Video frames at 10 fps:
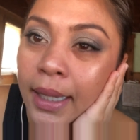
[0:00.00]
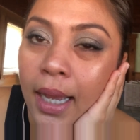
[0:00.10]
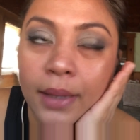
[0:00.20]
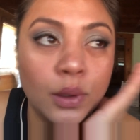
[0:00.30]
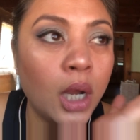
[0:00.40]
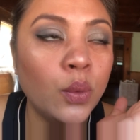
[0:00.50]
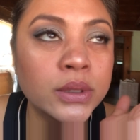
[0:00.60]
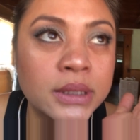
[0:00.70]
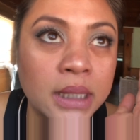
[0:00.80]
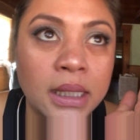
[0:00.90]
I
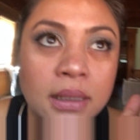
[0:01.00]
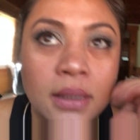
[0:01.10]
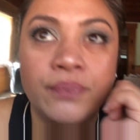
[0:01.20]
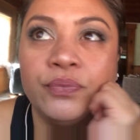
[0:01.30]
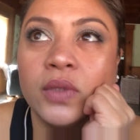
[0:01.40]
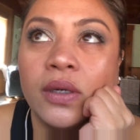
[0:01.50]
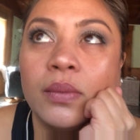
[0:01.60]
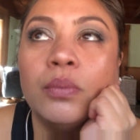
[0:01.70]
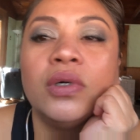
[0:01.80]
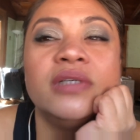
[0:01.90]
would say
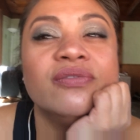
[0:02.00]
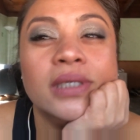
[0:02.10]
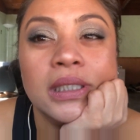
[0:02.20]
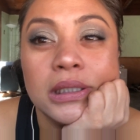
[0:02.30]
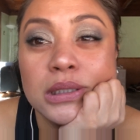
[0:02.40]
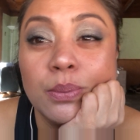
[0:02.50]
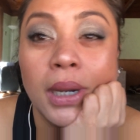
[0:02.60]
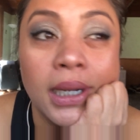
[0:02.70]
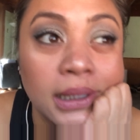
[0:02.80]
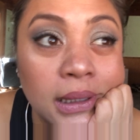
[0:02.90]
Morphe is
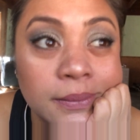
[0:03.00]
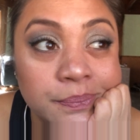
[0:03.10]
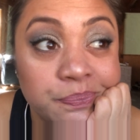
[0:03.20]
my,